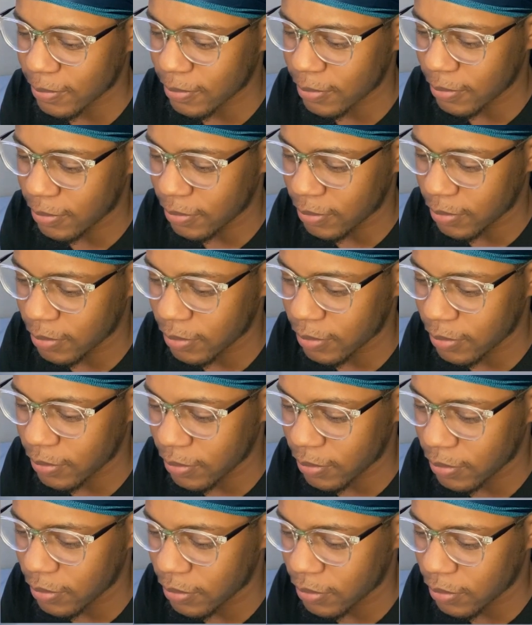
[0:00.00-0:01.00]

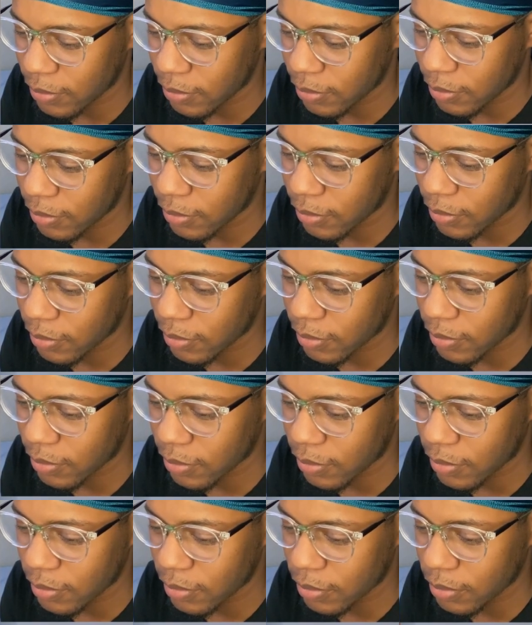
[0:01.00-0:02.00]

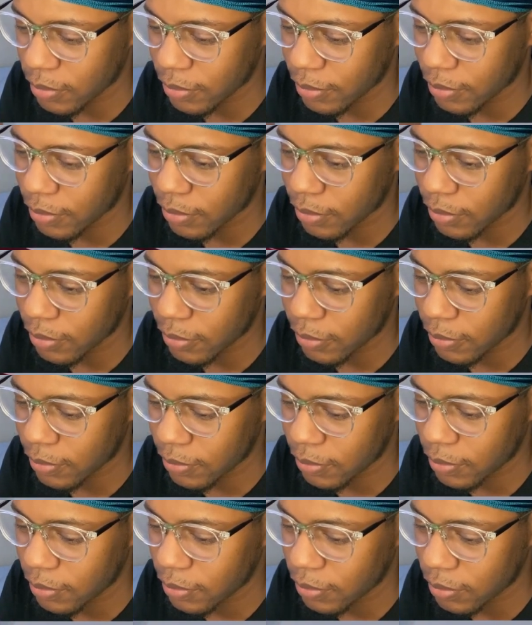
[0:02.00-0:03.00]

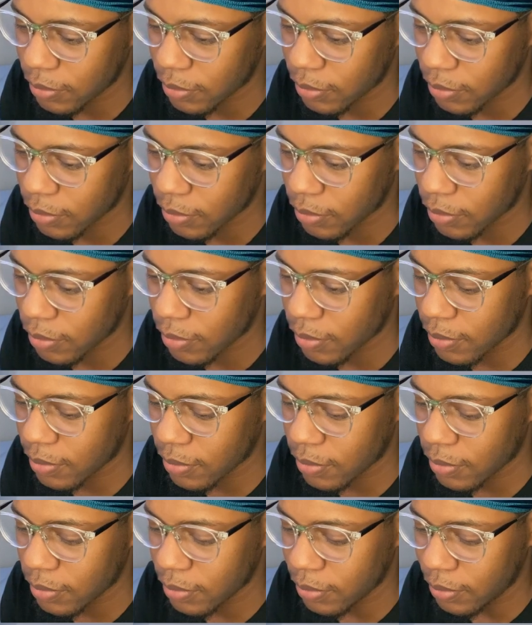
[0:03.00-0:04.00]

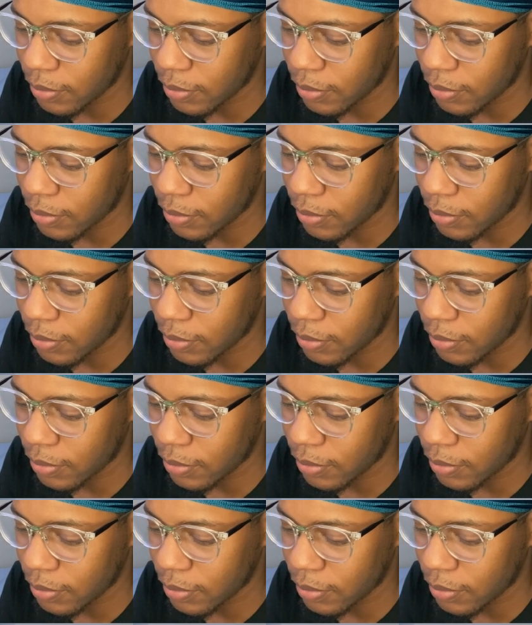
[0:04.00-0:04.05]
No words are spoken by the person on screen.